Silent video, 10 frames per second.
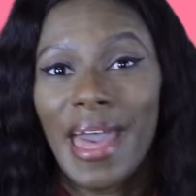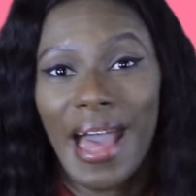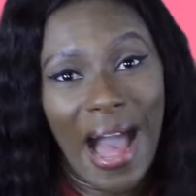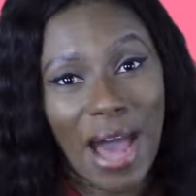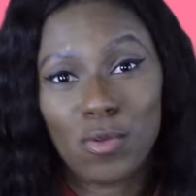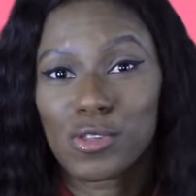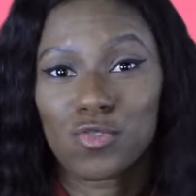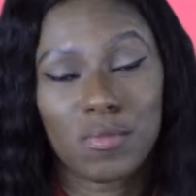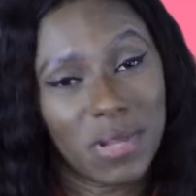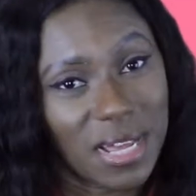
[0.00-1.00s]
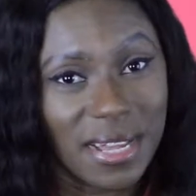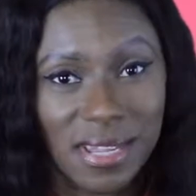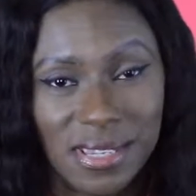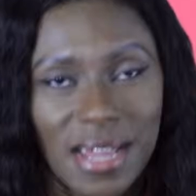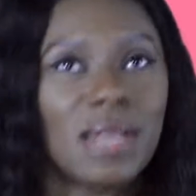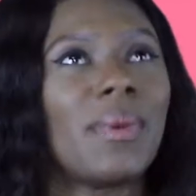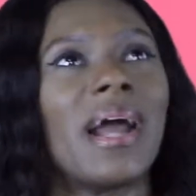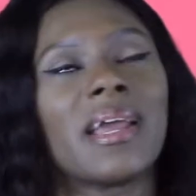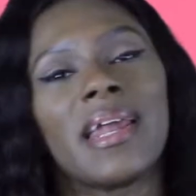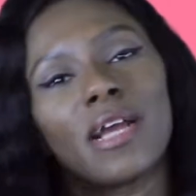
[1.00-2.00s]
and I don't discriminate against
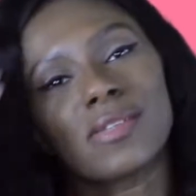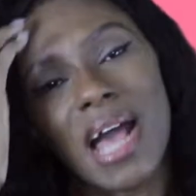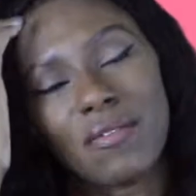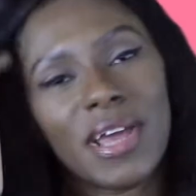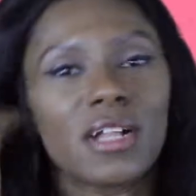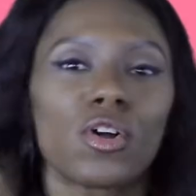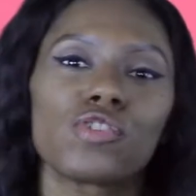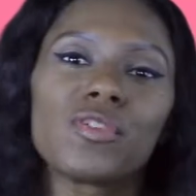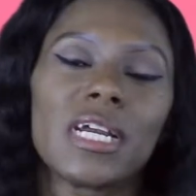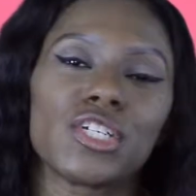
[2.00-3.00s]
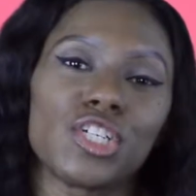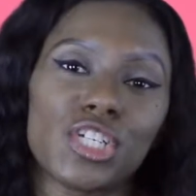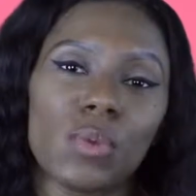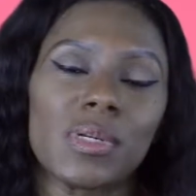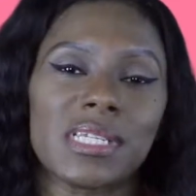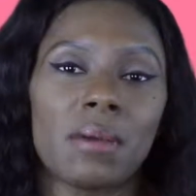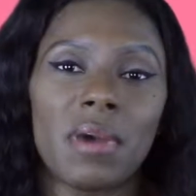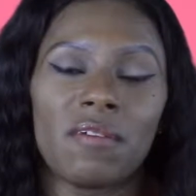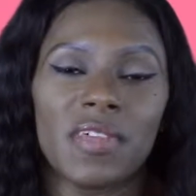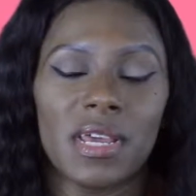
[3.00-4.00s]
anybody. And I used to have a close relationship with some
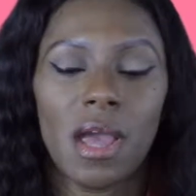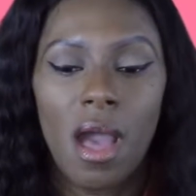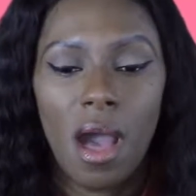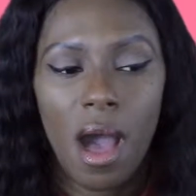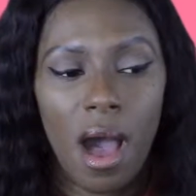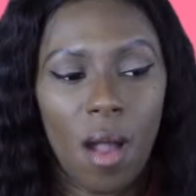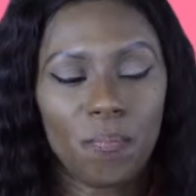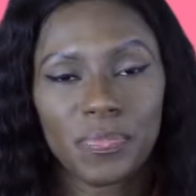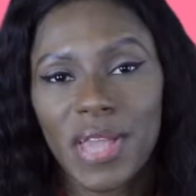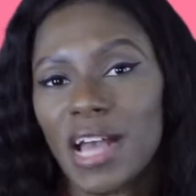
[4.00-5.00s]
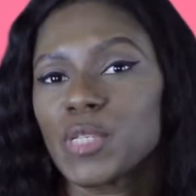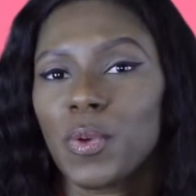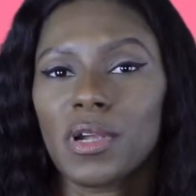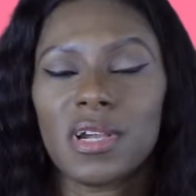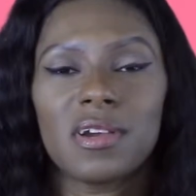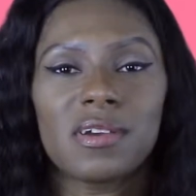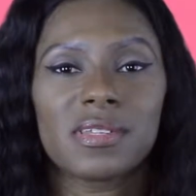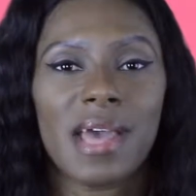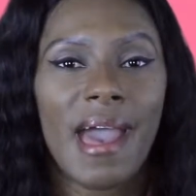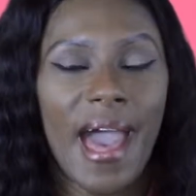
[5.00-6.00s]
of the
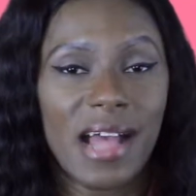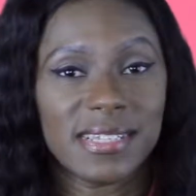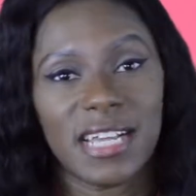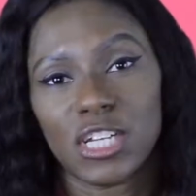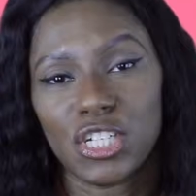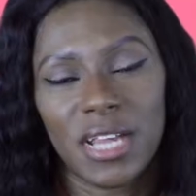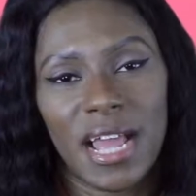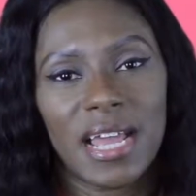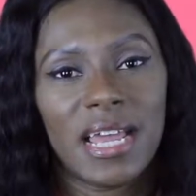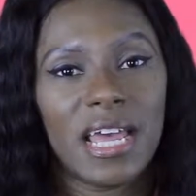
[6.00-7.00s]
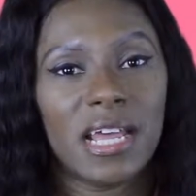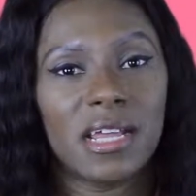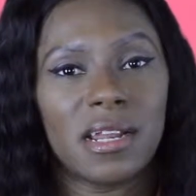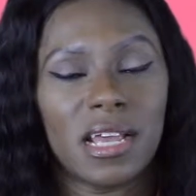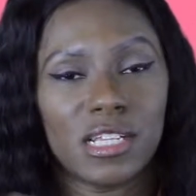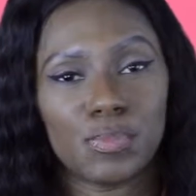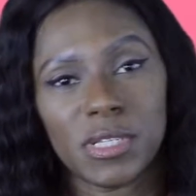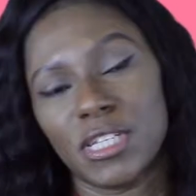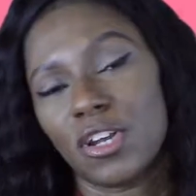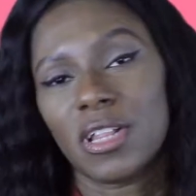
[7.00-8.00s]
caseworkers at Section 8 in a
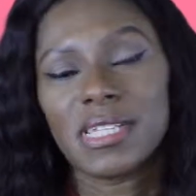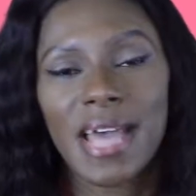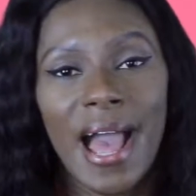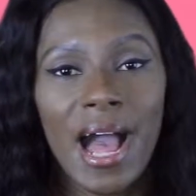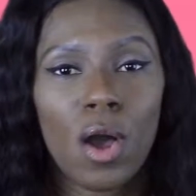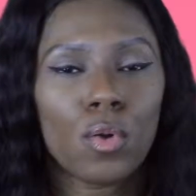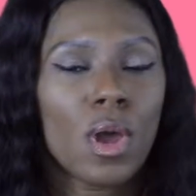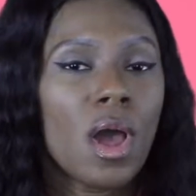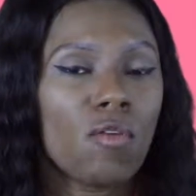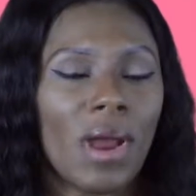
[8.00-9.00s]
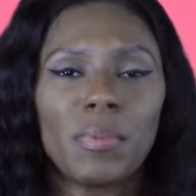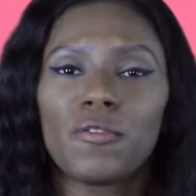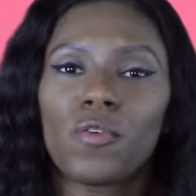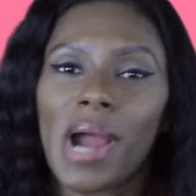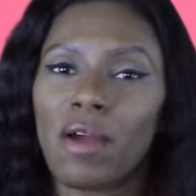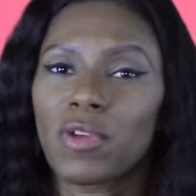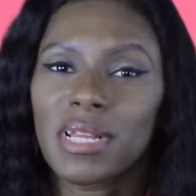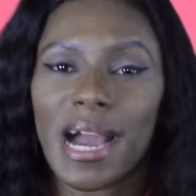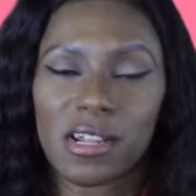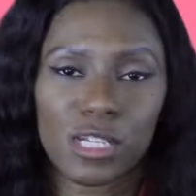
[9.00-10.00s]
particular town right before I
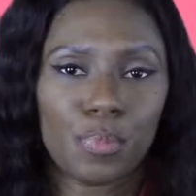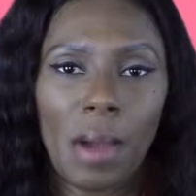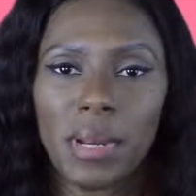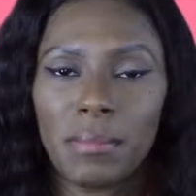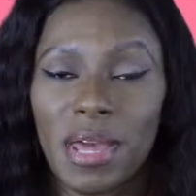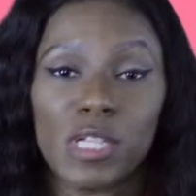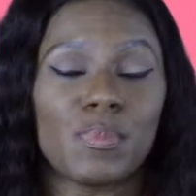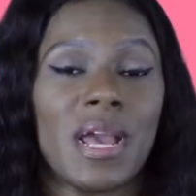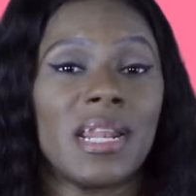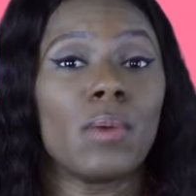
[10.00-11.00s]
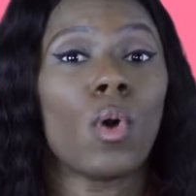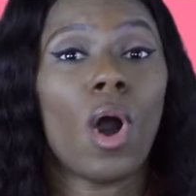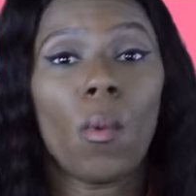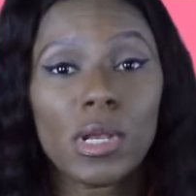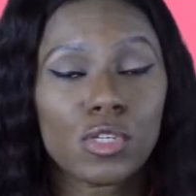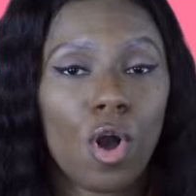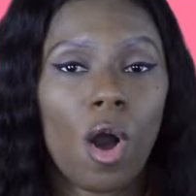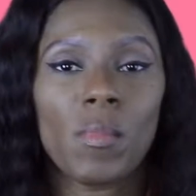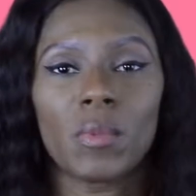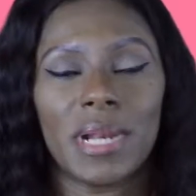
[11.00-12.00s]
really got into property management, and they would always
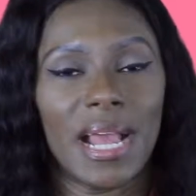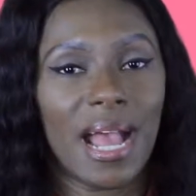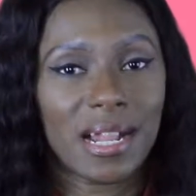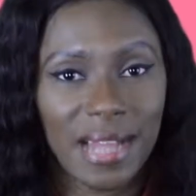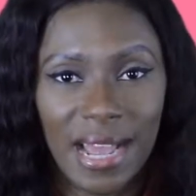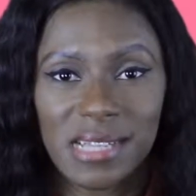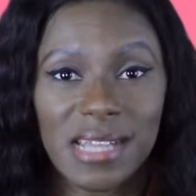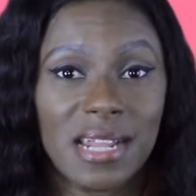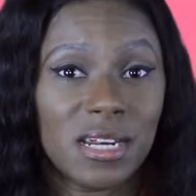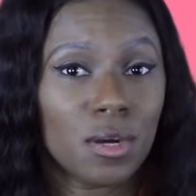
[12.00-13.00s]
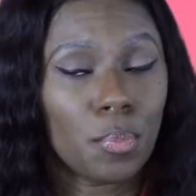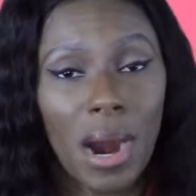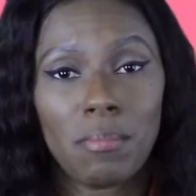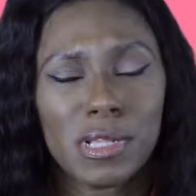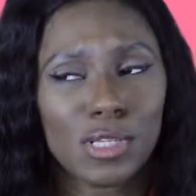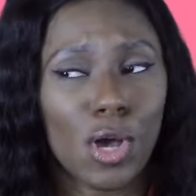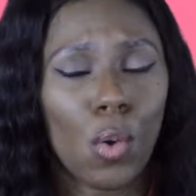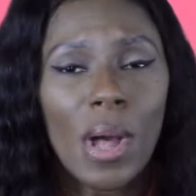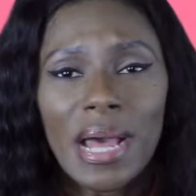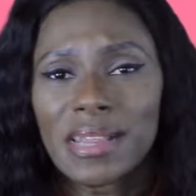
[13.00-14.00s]
call me when they had clients that needed apartments,
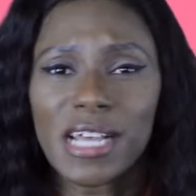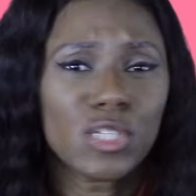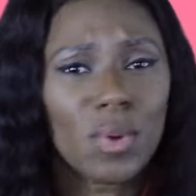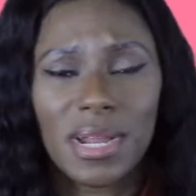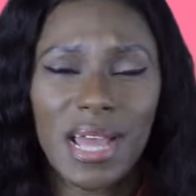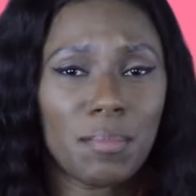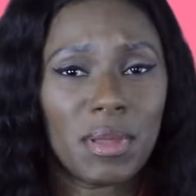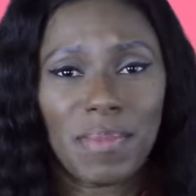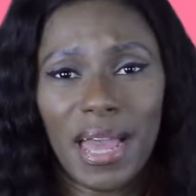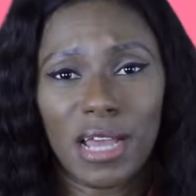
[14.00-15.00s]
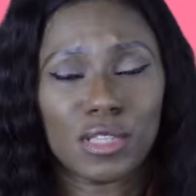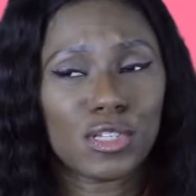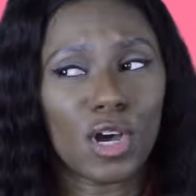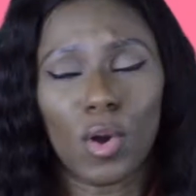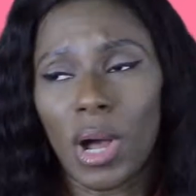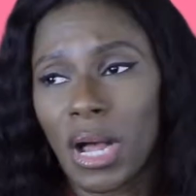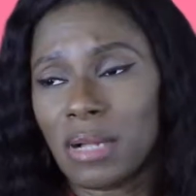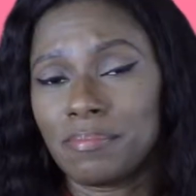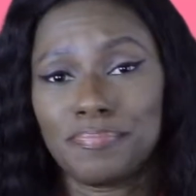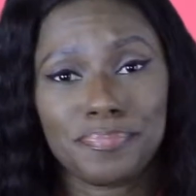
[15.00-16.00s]
so they sort of kept me paid.
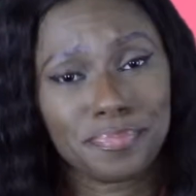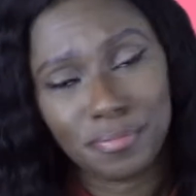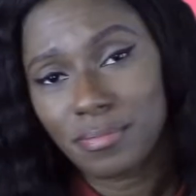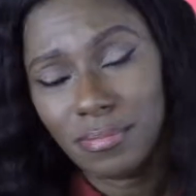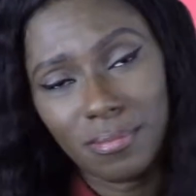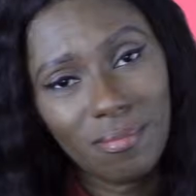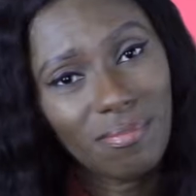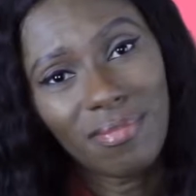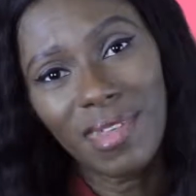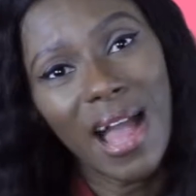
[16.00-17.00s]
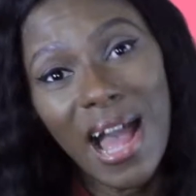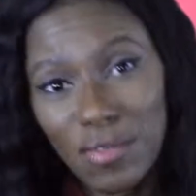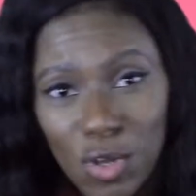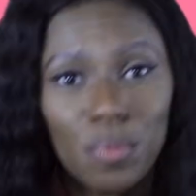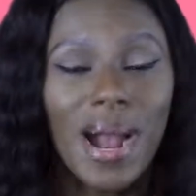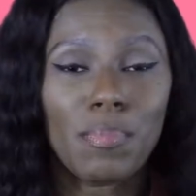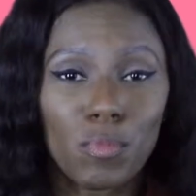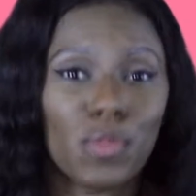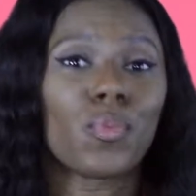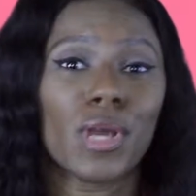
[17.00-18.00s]
So I have no
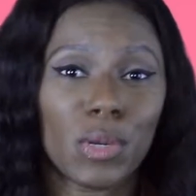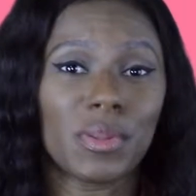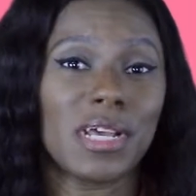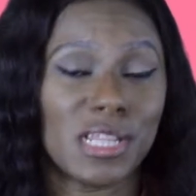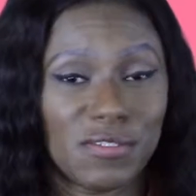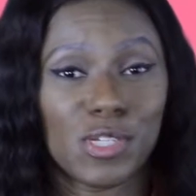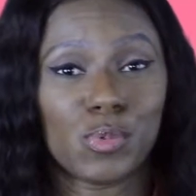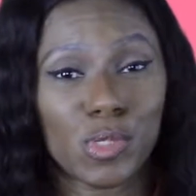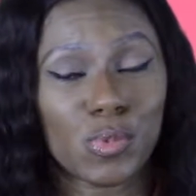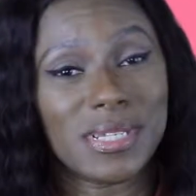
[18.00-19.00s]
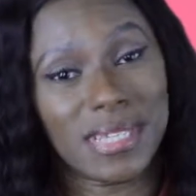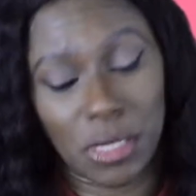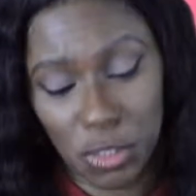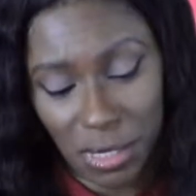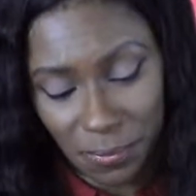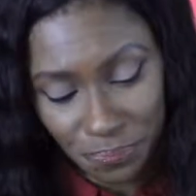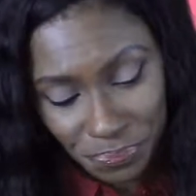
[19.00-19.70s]
problem with working with individuals with Section 8.